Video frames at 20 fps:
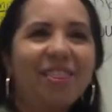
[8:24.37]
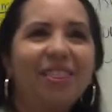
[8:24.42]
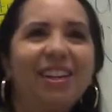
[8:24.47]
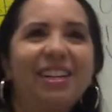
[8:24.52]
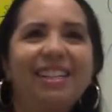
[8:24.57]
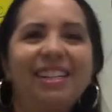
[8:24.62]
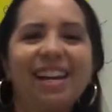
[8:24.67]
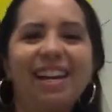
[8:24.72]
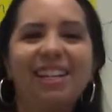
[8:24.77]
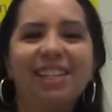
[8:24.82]

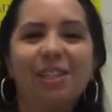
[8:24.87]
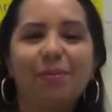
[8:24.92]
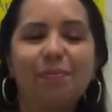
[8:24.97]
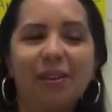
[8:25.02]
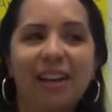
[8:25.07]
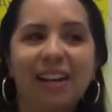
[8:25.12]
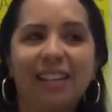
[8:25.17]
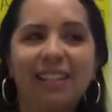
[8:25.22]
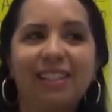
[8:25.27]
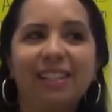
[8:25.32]
tens
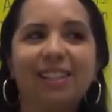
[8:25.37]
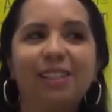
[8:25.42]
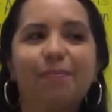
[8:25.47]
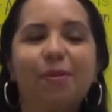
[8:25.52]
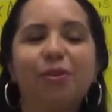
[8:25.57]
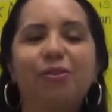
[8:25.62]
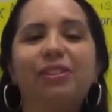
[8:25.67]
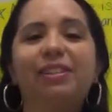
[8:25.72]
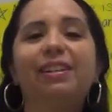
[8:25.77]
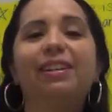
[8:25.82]
place is
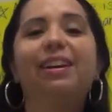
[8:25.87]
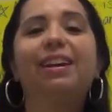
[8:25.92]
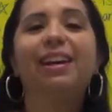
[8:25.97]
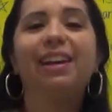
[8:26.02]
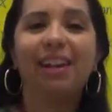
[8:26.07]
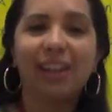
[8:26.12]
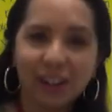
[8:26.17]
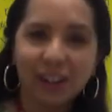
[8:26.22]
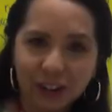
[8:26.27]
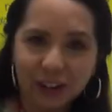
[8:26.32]
supposed to
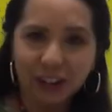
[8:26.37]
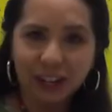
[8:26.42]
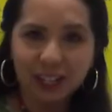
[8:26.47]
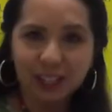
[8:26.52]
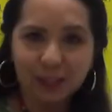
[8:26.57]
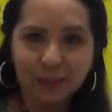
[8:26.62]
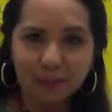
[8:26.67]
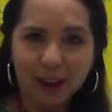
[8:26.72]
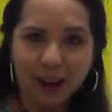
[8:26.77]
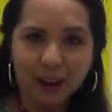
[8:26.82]

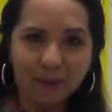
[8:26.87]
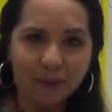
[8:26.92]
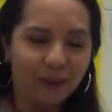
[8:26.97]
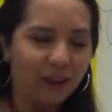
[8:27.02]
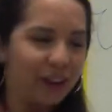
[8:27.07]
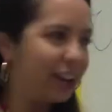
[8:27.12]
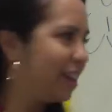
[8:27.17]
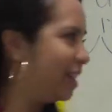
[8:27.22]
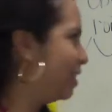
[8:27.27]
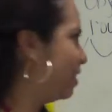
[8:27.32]
increase by
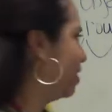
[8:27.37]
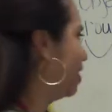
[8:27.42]
1,